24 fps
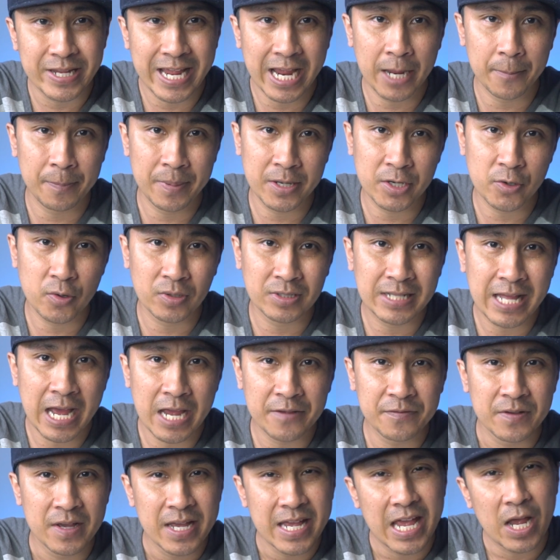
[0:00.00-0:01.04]
camping your
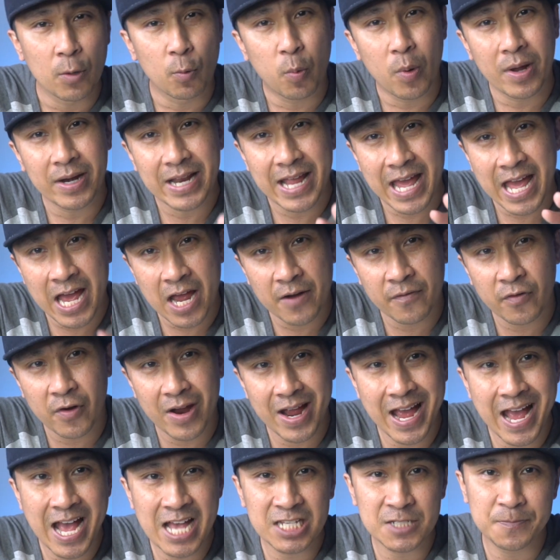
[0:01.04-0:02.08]
life in whatever
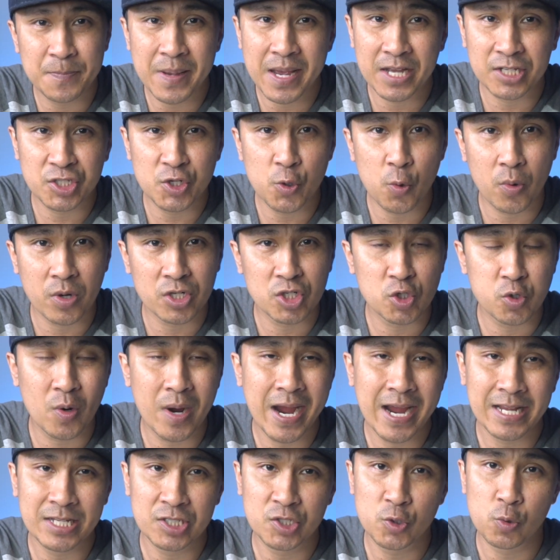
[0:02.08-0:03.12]
aspect you are
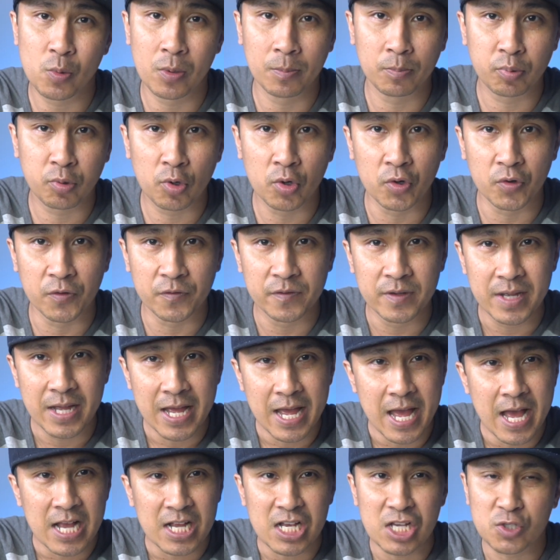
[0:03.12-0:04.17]
trying to improve,
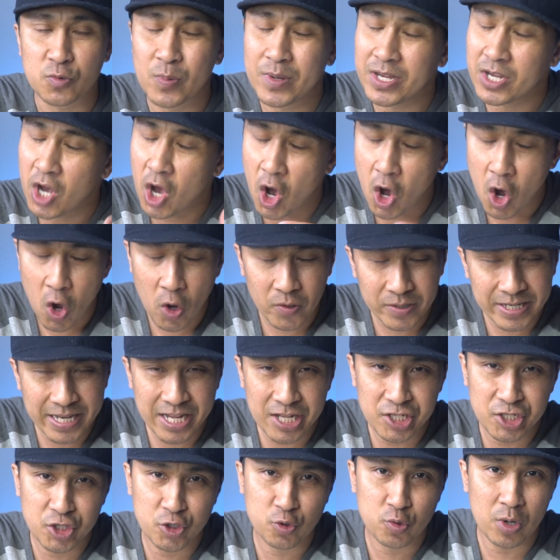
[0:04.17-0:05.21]
because we all
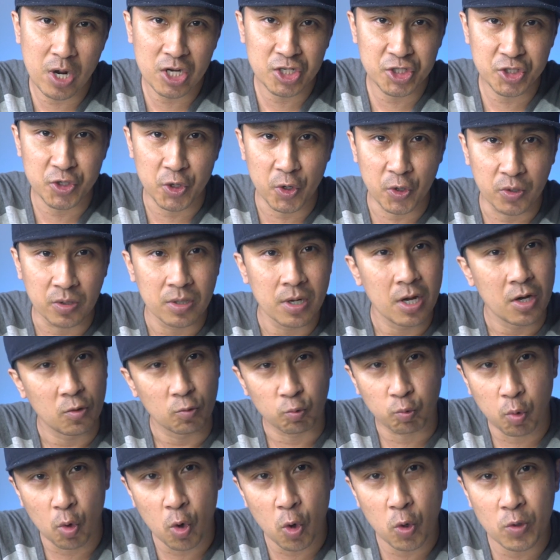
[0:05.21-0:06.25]
need structure,
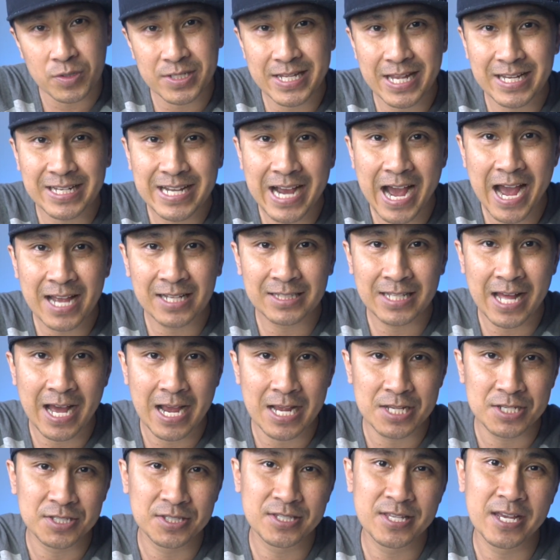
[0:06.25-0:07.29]
rules, and
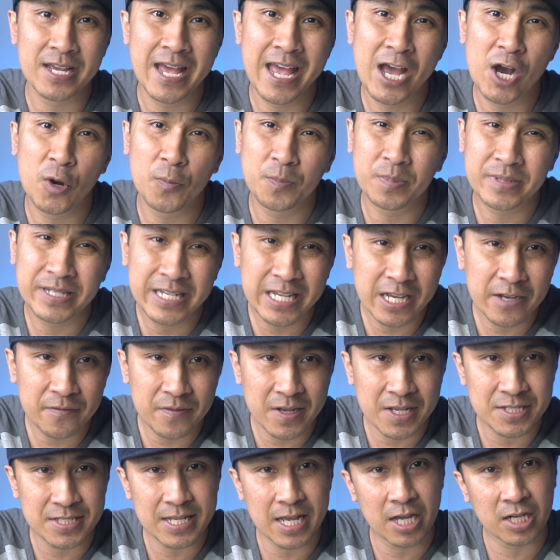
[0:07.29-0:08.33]
guidelines to help give
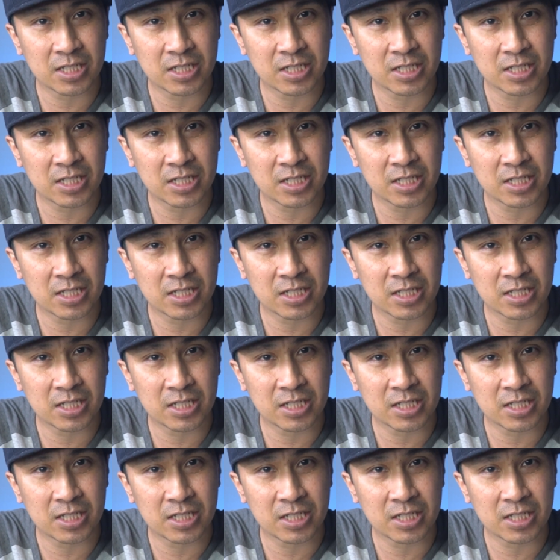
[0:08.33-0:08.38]
us a